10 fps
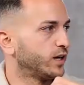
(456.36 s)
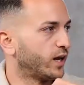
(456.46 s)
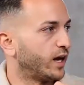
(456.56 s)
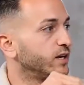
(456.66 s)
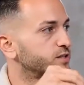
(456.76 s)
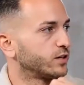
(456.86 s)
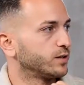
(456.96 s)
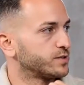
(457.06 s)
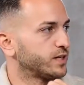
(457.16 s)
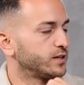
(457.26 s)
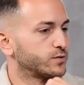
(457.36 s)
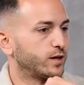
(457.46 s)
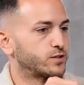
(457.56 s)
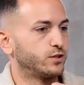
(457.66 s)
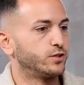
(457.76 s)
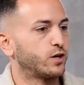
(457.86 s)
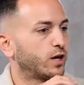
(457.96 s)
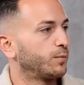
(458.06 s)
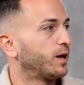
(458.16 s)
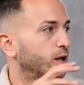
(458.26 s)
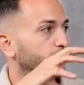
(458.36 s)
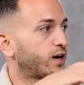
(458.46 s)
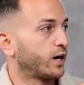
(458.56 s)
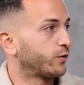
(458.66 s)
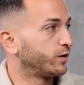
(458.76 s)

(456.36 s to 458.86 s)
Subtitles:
in any circumstance, right? So you're talking about love conquering